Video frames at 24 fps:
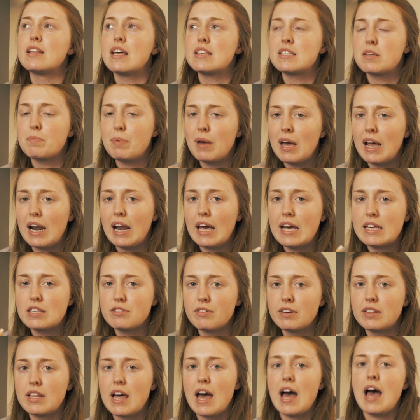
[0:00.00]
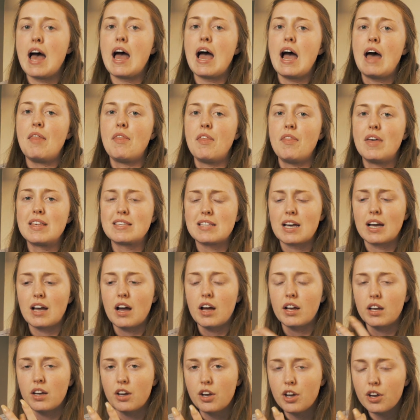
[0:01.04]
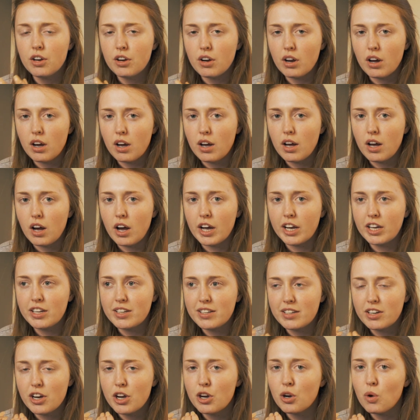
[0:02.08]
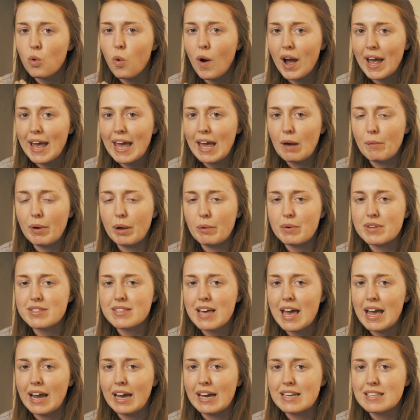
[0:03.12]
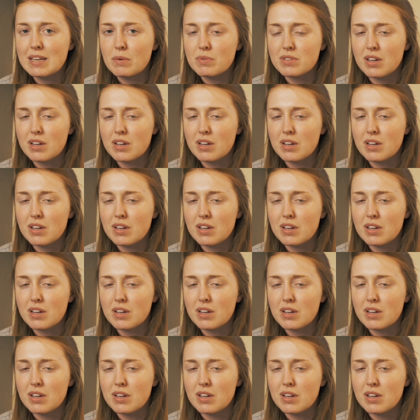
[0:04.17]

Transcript: There's a bit of lasering there, and then there's like, I couldn't quite hear what he was saying because he